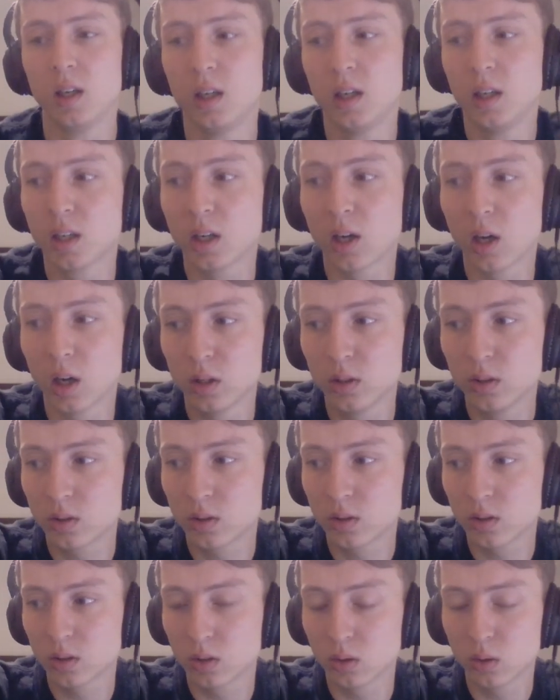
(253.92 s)

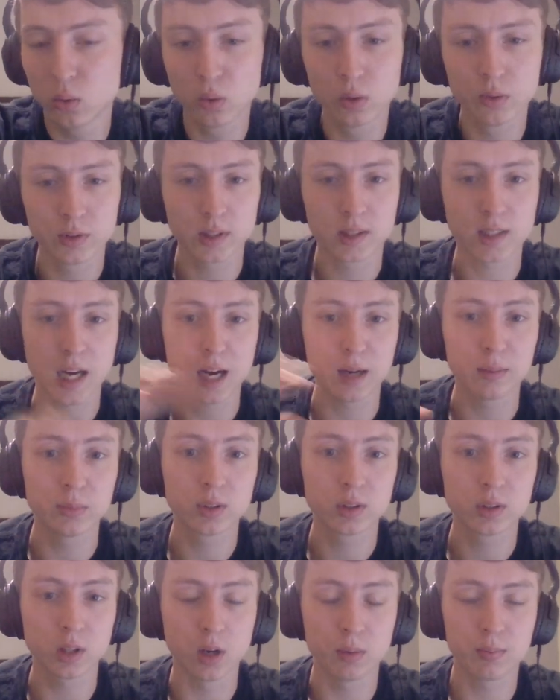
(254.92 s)
close all of the
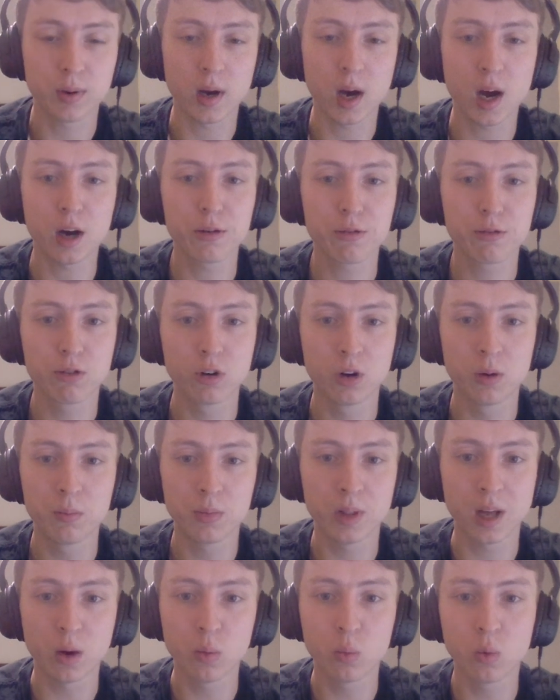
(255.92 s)
tabs apart from
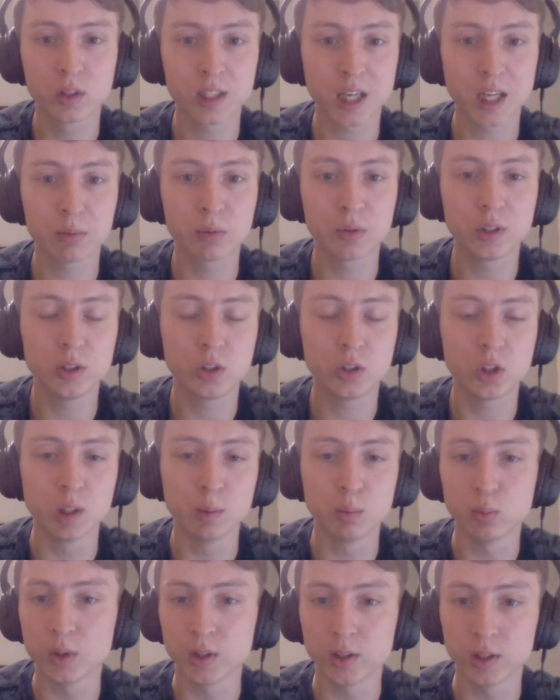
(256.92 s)
that one tab on
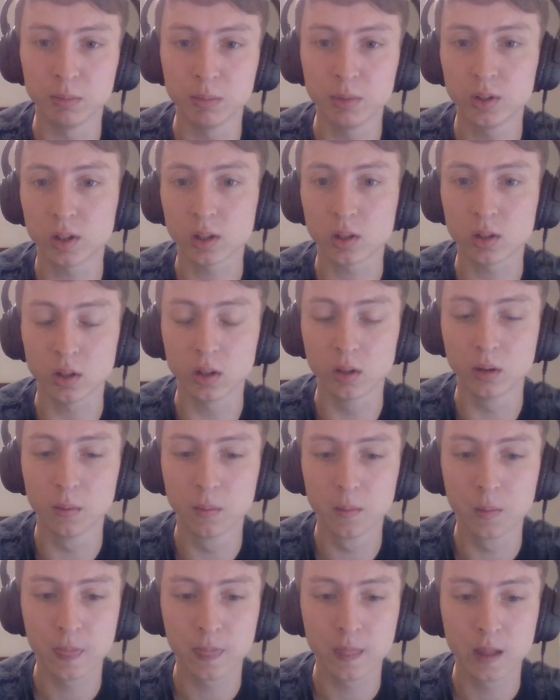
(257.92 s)
YouTube with the music on,
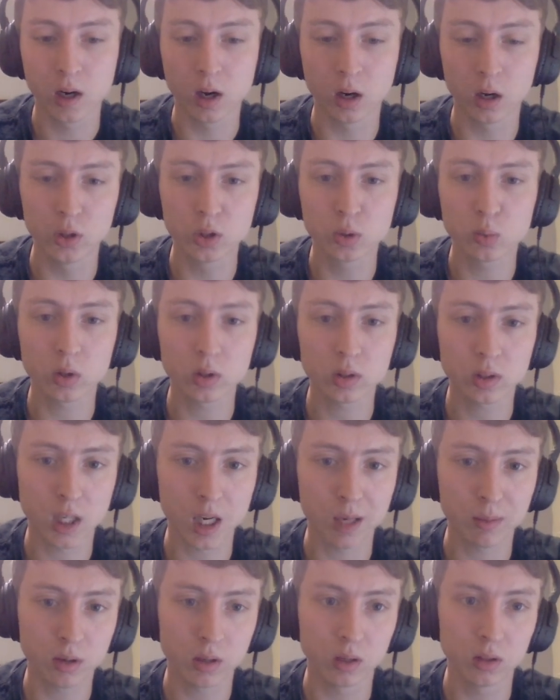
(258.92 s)
close
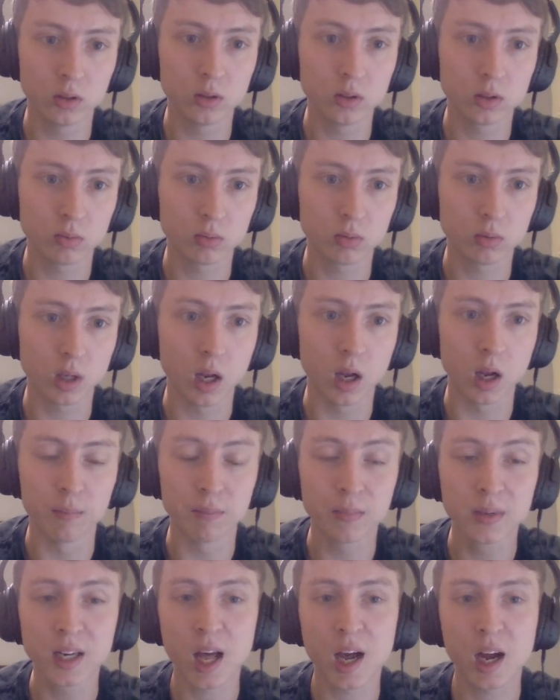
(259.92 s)
WhatsApp, close
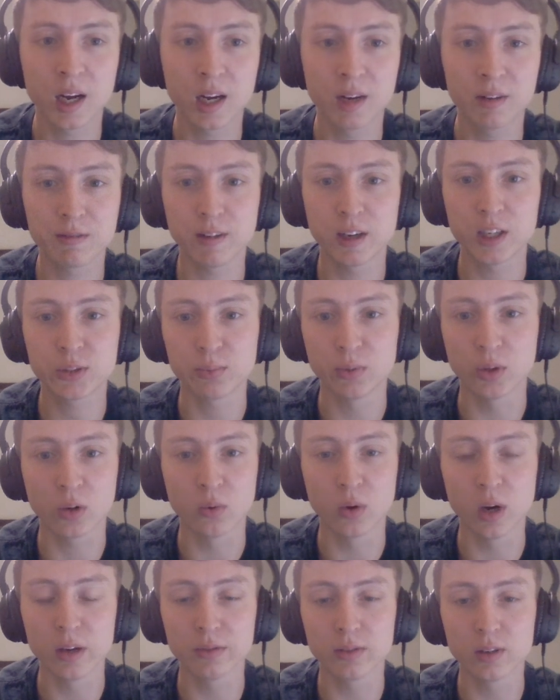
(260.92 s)
Line, Facebook,
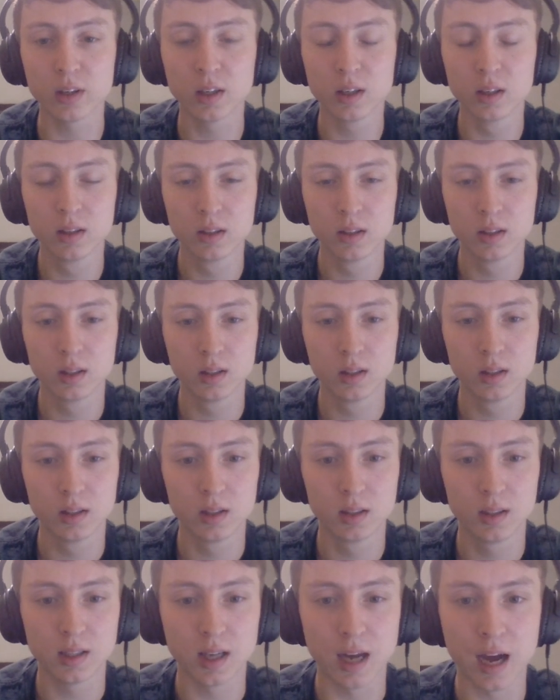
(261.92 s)
whatever.
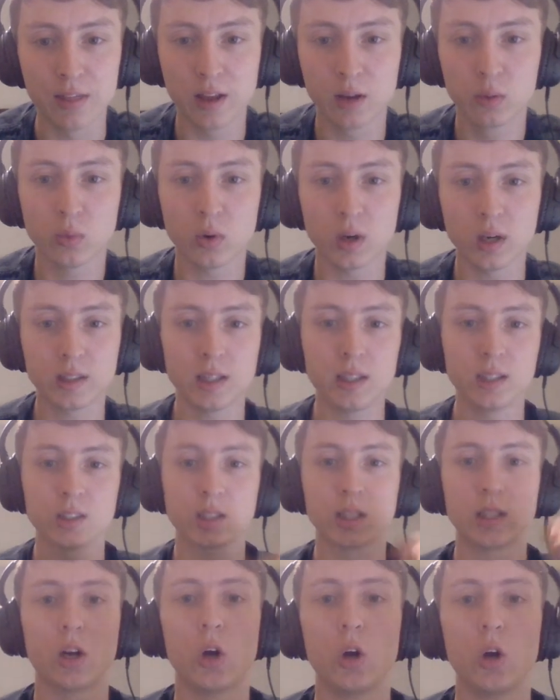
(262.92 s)
And then what I did is
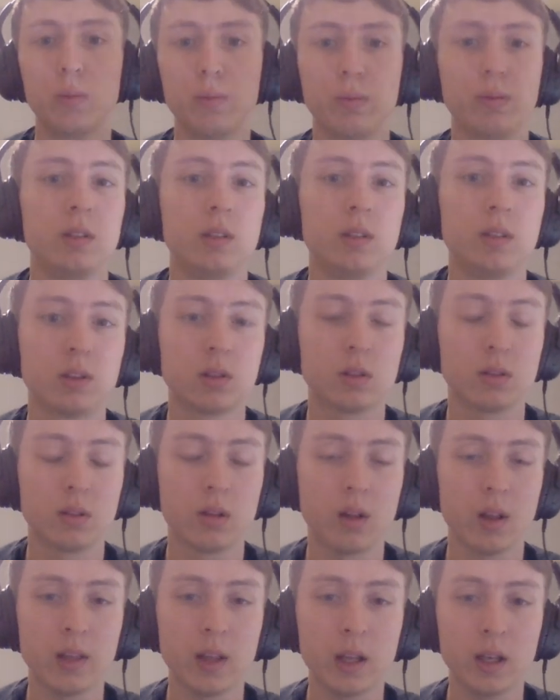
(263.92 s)
I opened
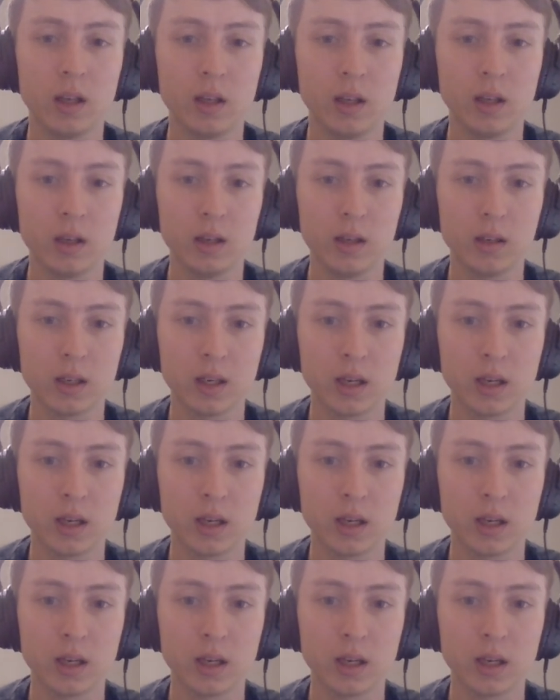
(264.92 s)
the